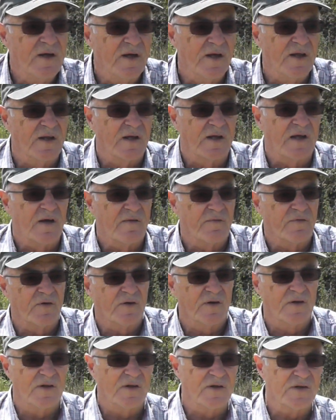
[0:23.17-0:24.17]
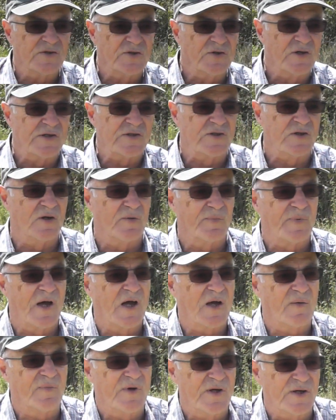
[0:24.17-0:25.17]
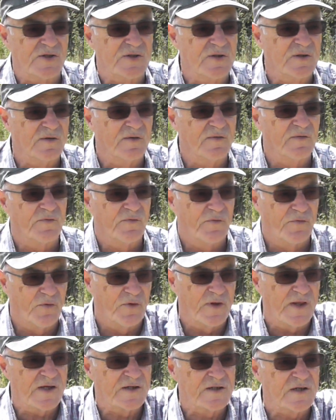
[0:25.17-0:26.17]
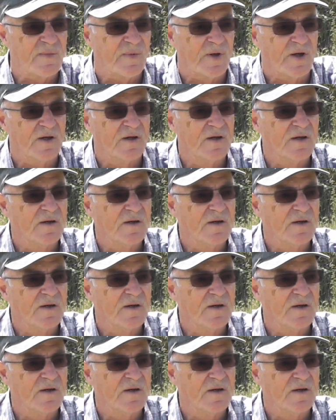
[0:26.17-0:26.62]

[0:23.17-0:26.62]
in the comfort of this nice little park bench for that summit?